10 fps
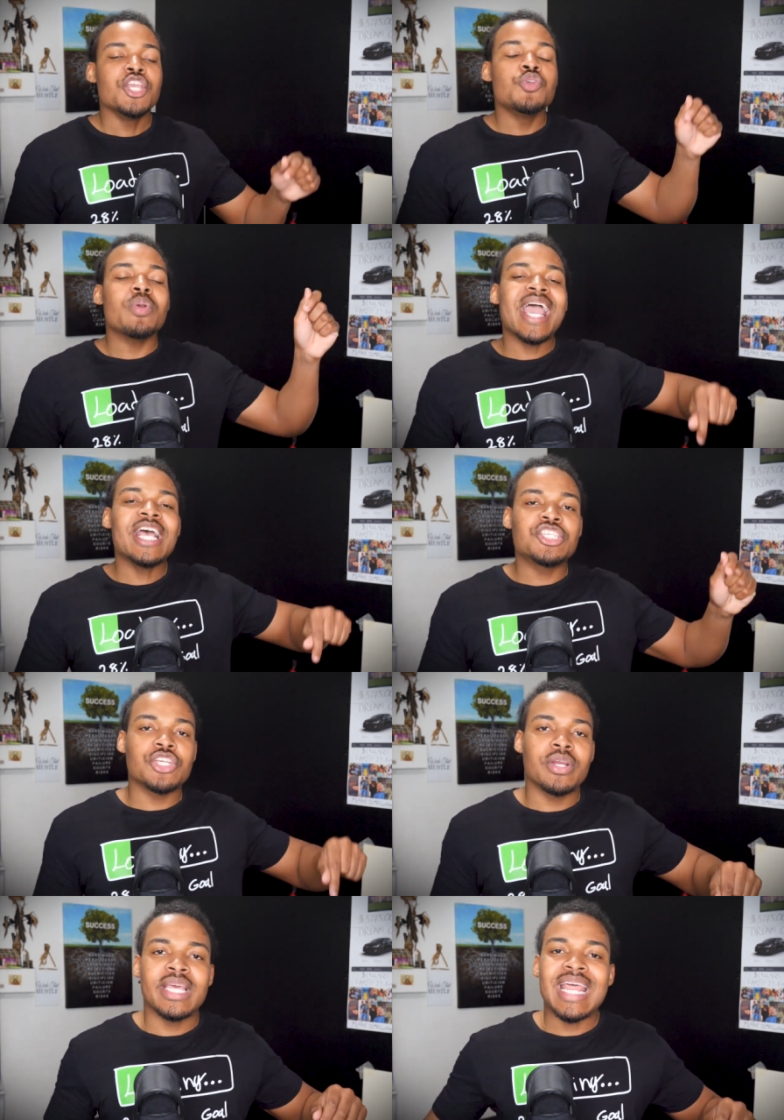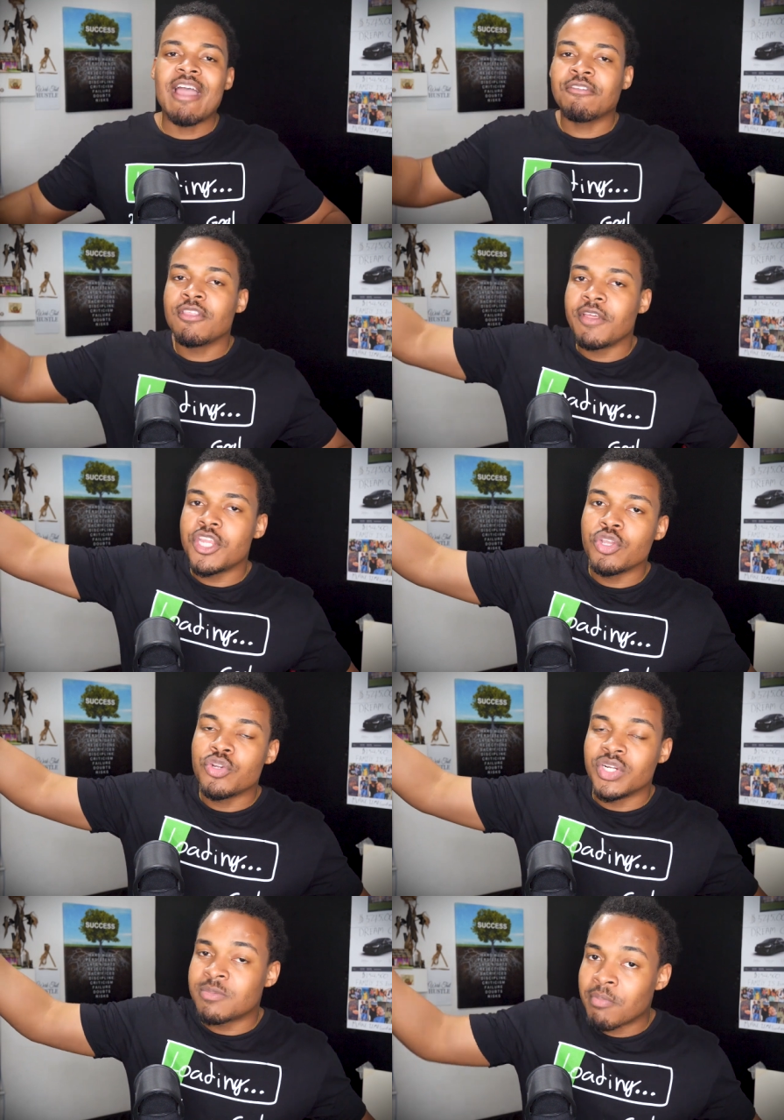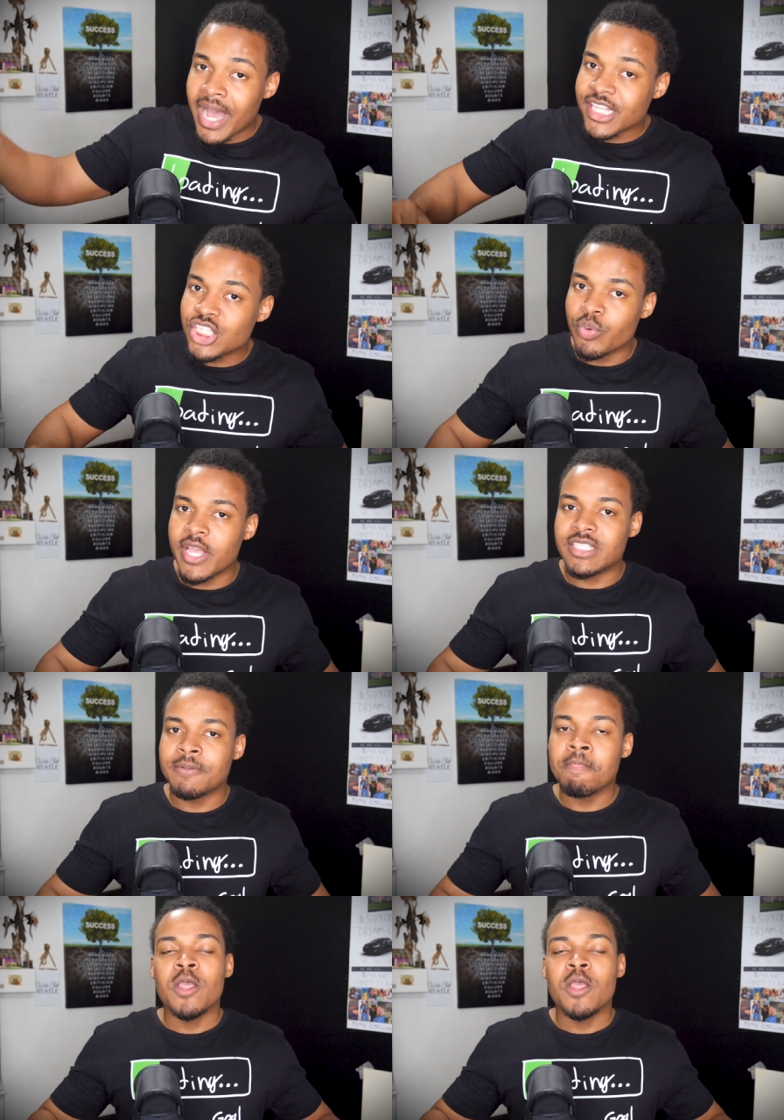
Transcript: You answer, and then after the video, you respond to it